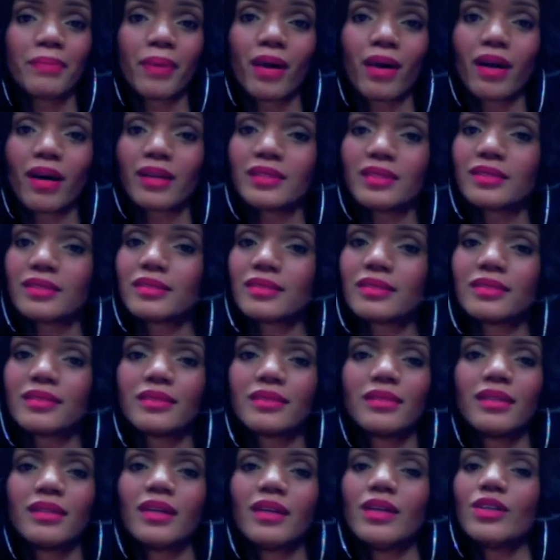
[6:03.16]
Boss,
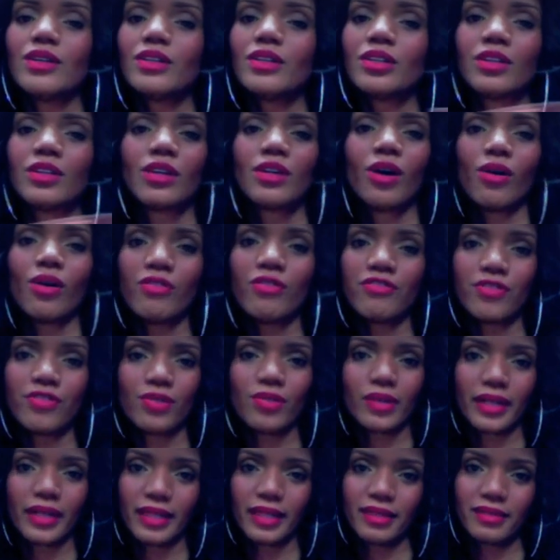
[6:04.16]
go
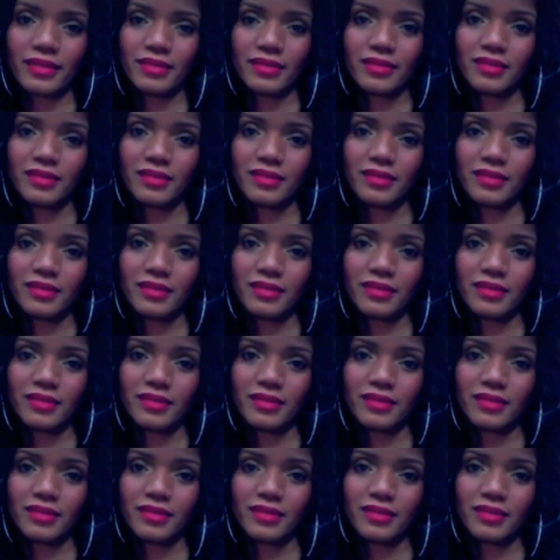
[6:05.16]
for it.